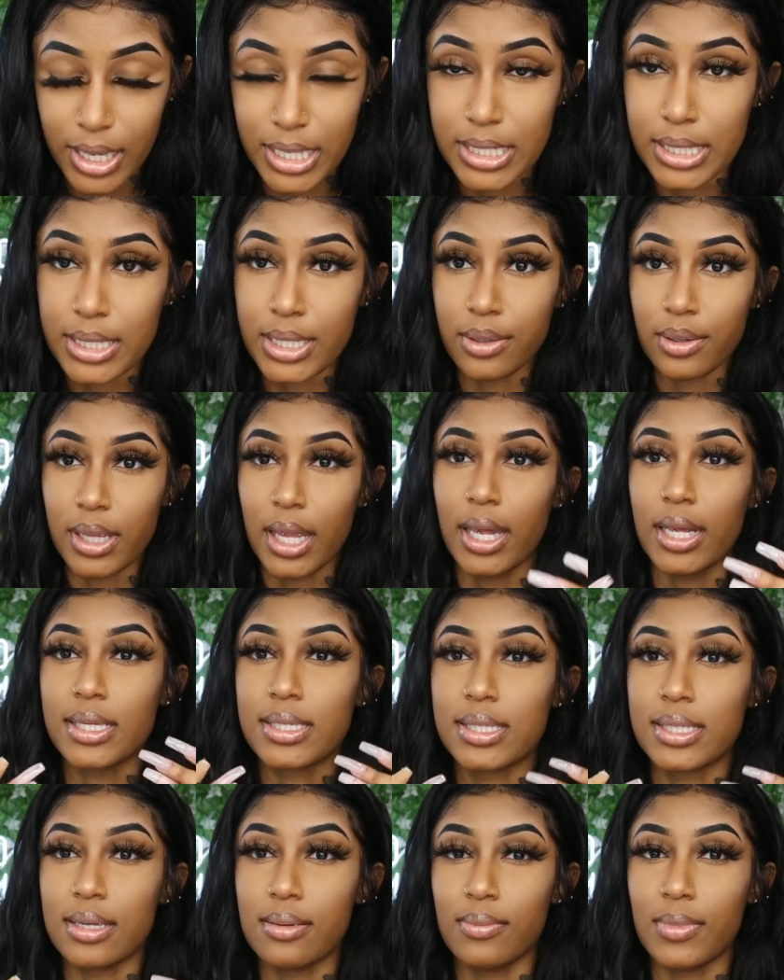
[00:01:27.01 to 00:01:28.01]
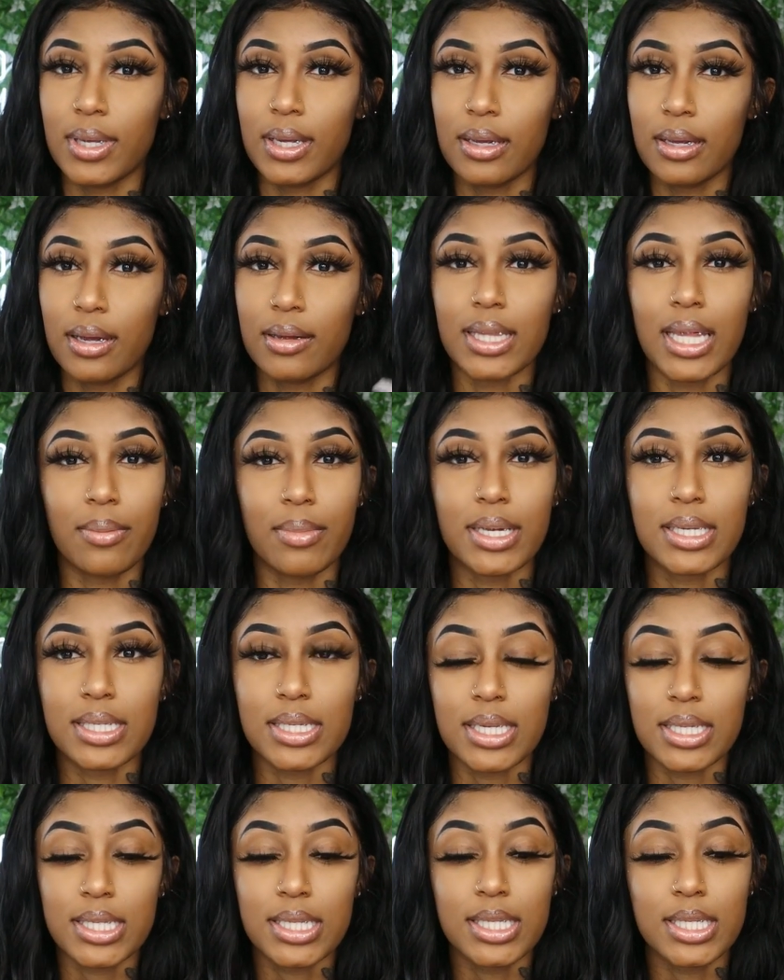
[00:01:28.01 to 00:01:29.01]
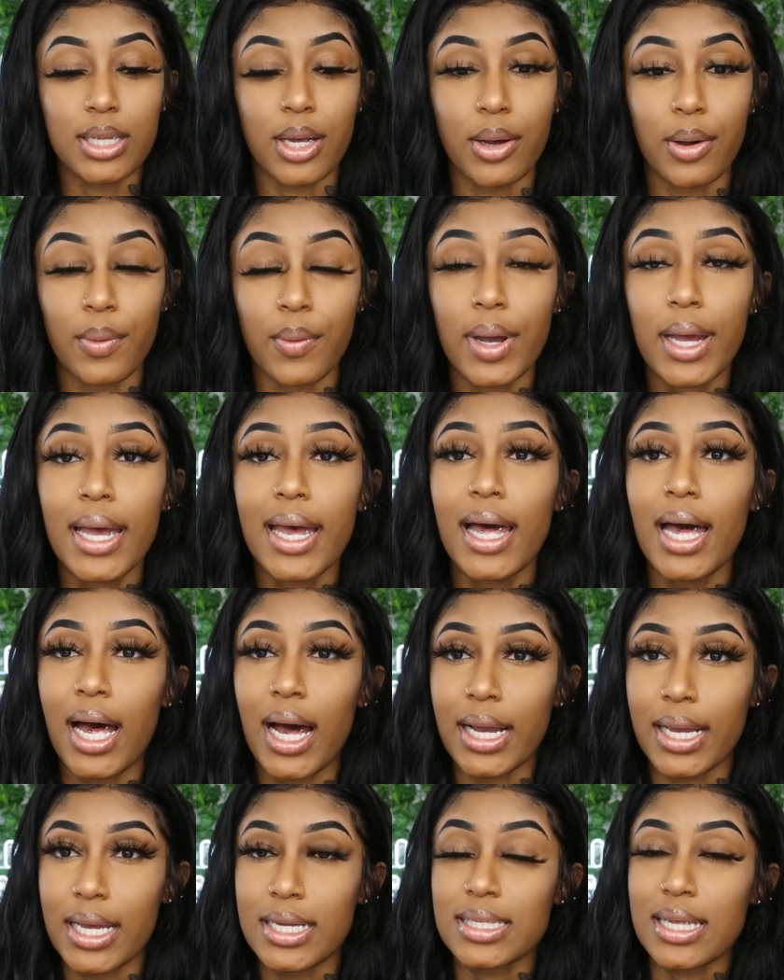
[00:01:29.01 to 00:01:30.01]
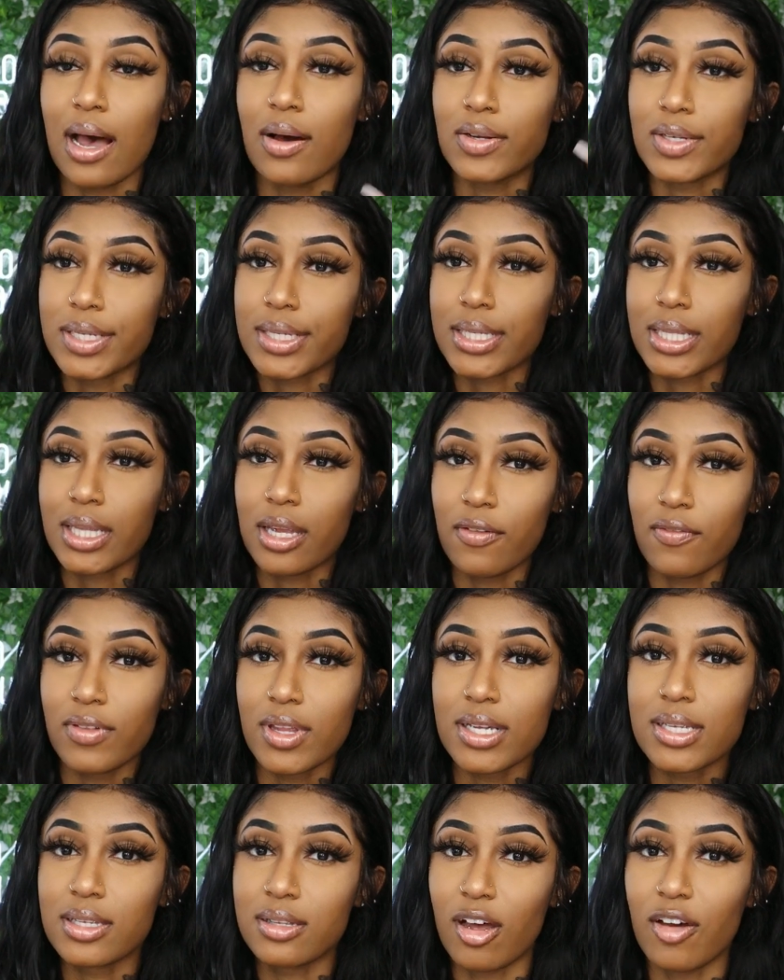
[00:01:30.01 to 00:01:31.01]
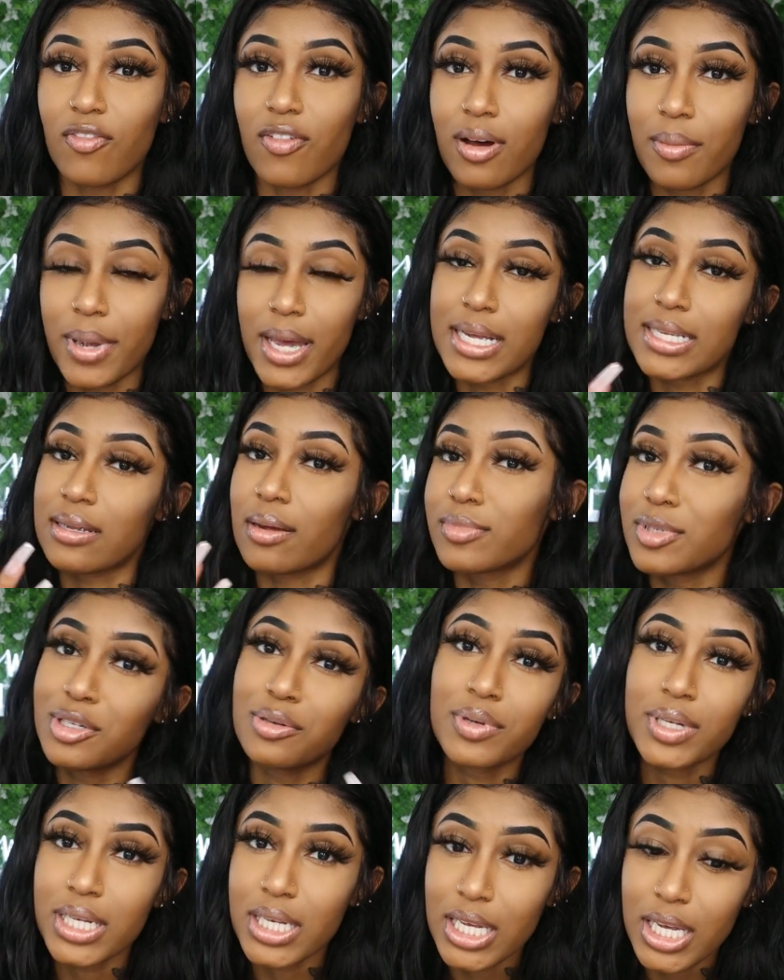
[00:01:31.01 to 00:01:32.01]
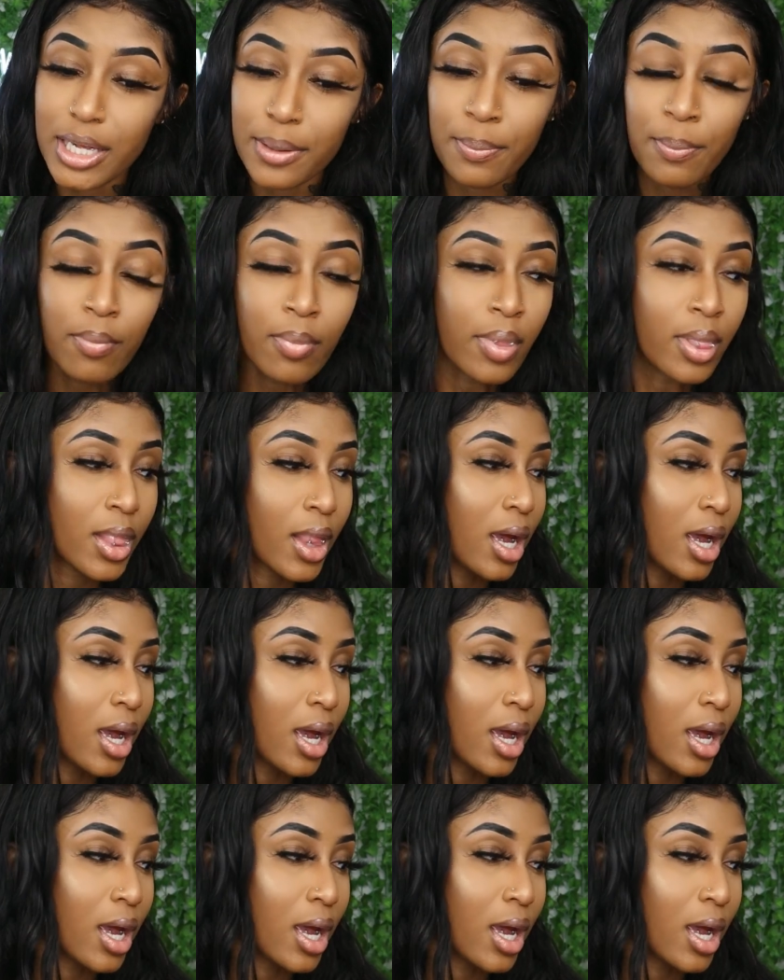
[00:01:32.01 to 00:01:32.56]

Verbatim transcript: and still like see me, if that makes sense. So I guess I'll just lift this stuff up as I'm doing it.